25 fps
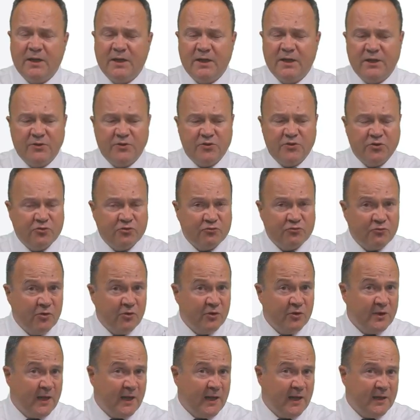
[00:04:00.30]
and
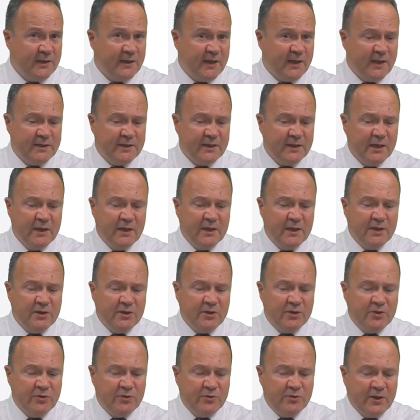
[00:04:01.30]
strong candidate
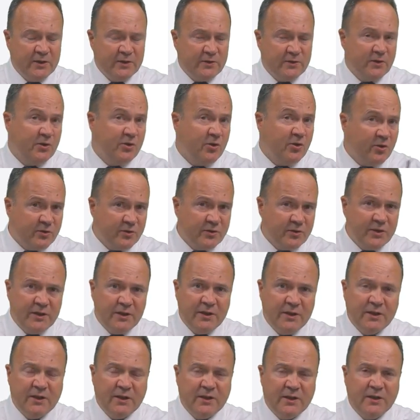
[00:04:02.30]
who has got
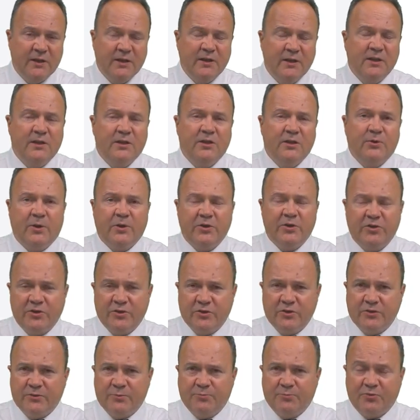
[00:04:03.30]
the
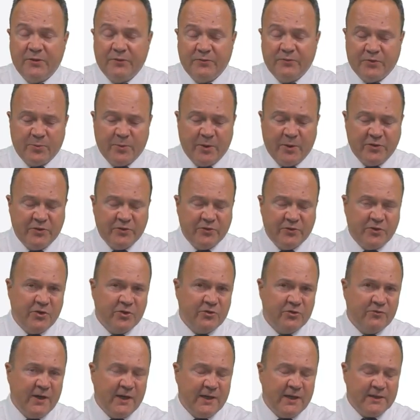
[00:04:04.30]
previous questions
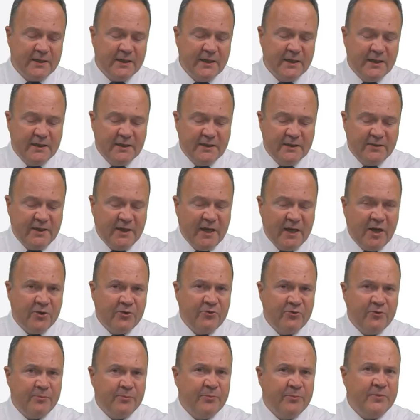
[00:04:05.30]
correct, the
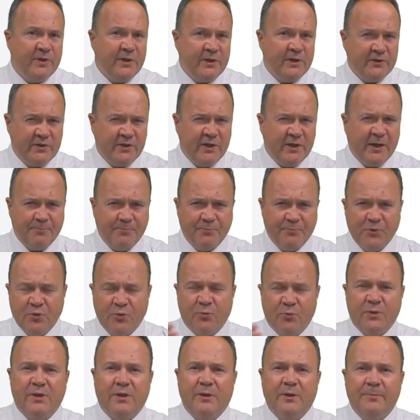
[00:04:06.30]
algorithm thinks, yep, you're
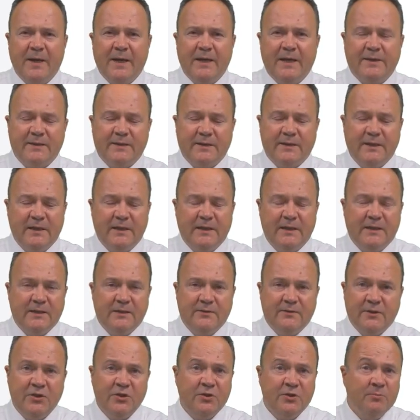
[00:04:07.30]
one of the best,
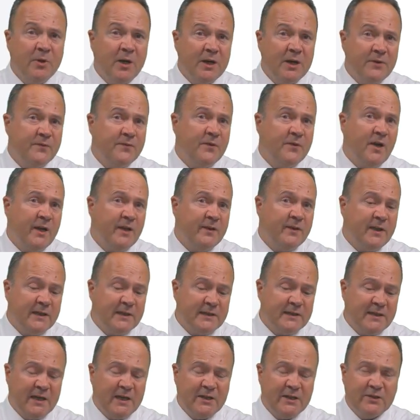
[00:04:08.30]
then you might find that
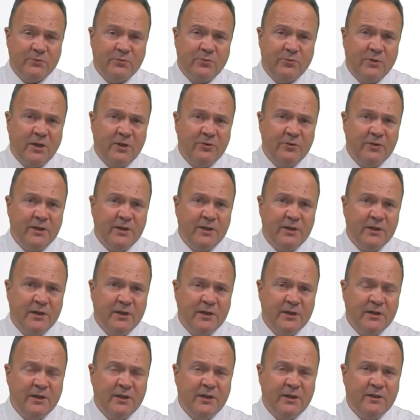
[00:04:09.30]
test will only
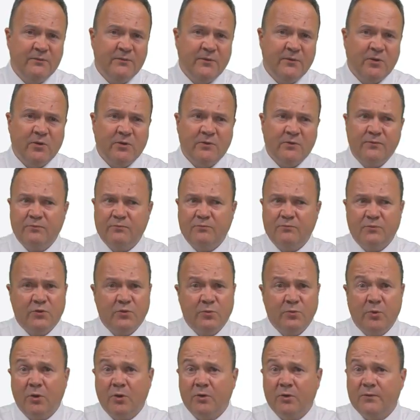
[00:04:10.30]
involve
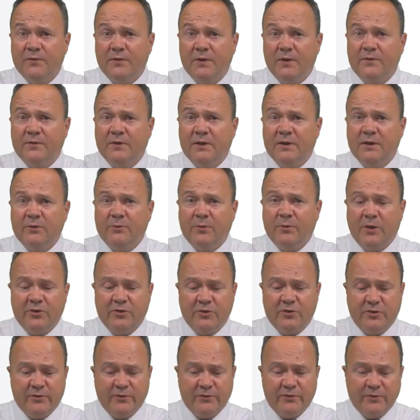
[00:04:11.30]
12, 15
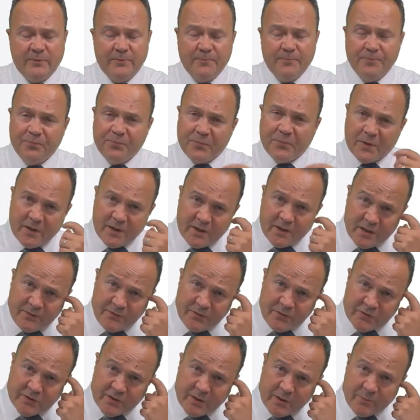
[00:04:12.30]
questions. If
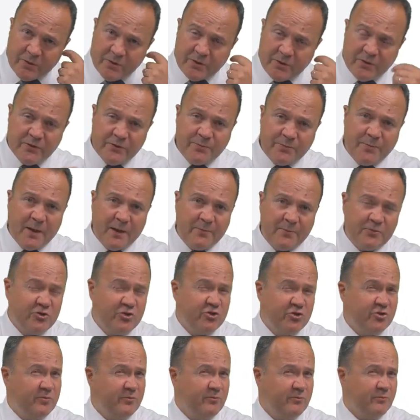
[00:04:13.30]
you're someone who's
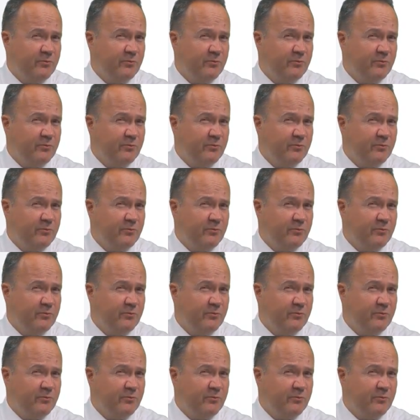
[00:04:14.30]
perhaps